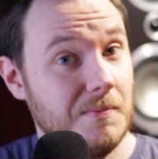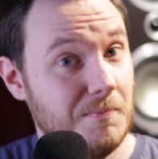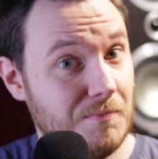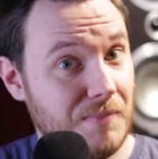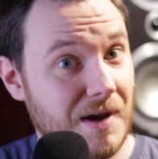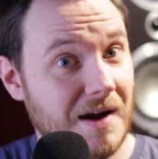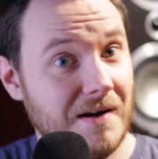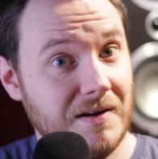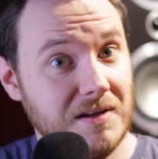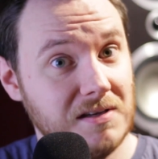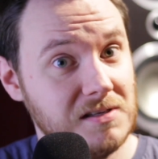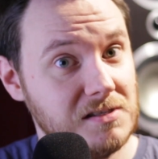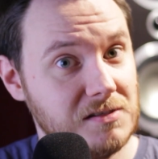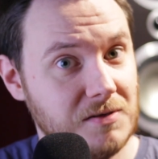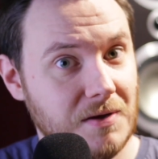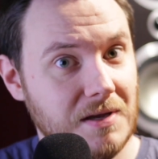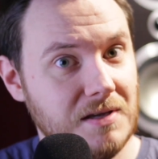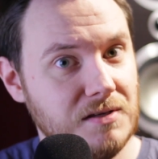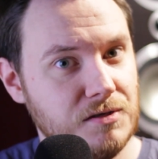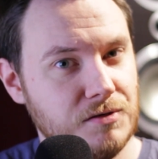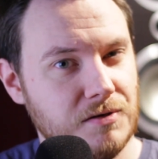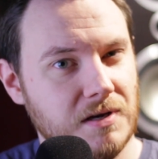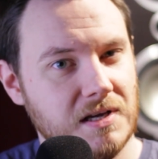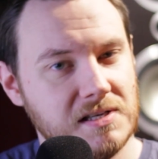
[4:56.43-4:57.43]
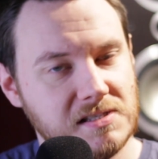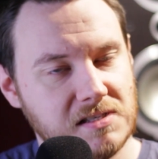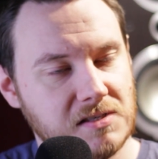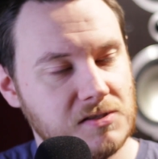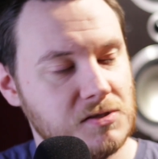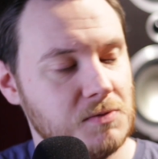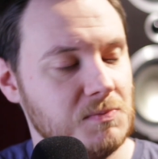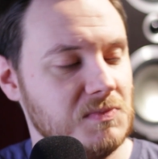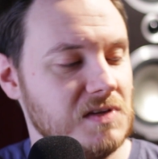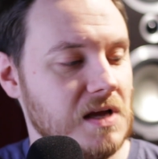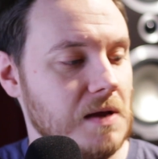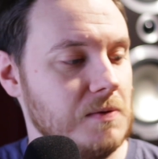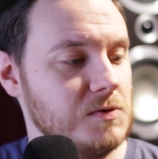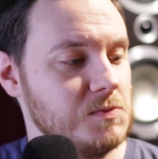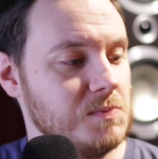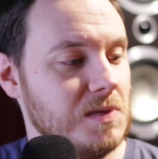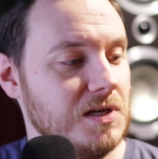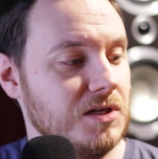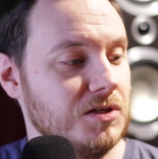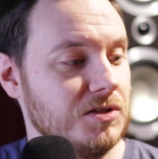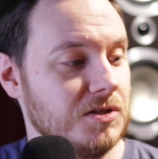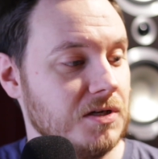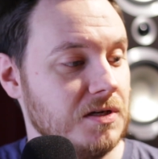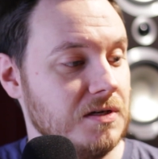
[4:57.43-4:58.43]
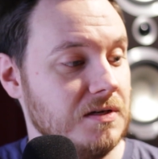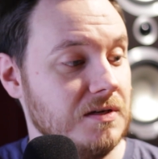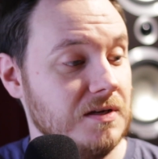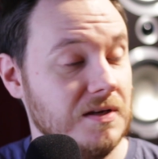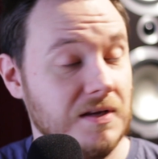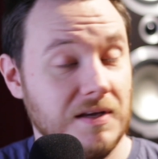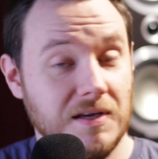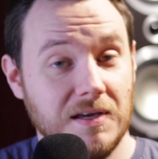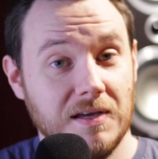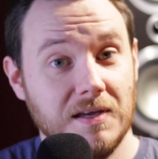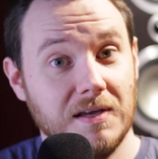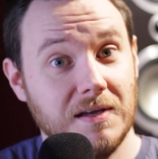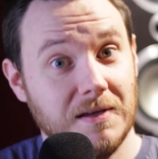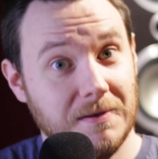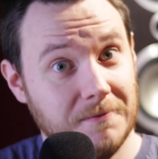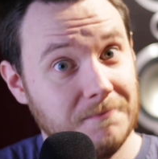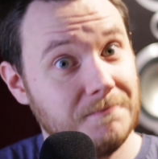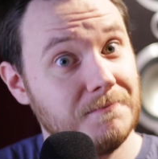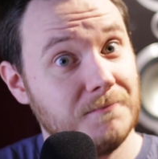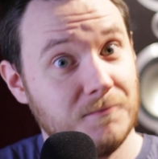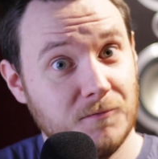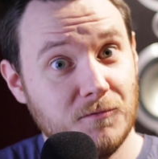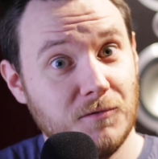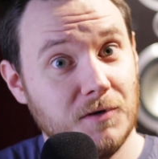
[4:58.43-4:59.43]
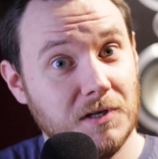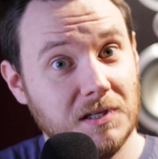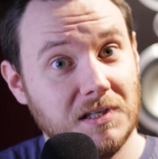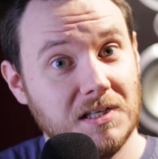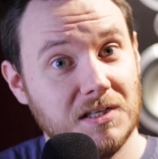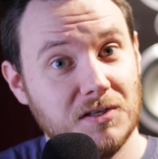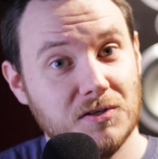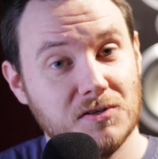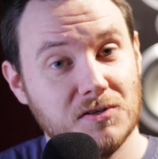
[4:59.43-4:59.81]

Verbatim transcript: barriers to entry, as I sometimes mentioned, really